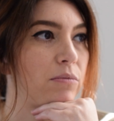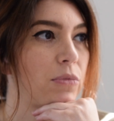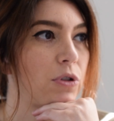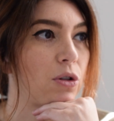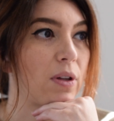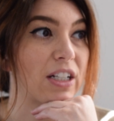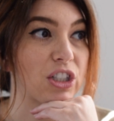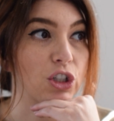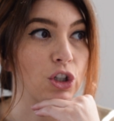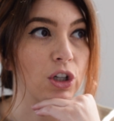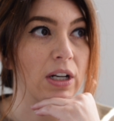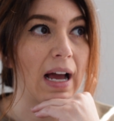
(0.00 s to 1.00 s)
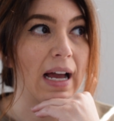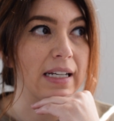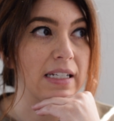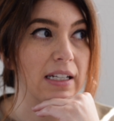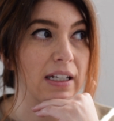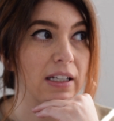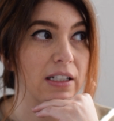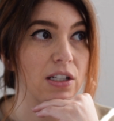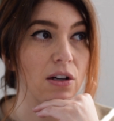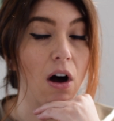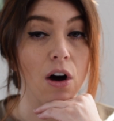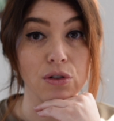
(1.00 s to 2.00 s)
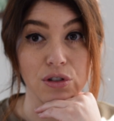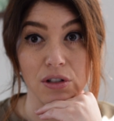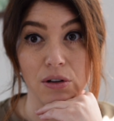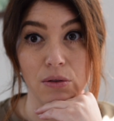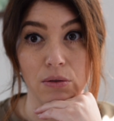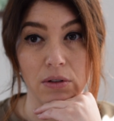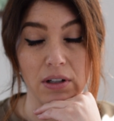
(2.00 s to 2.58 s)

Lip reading: So that's a good idea to also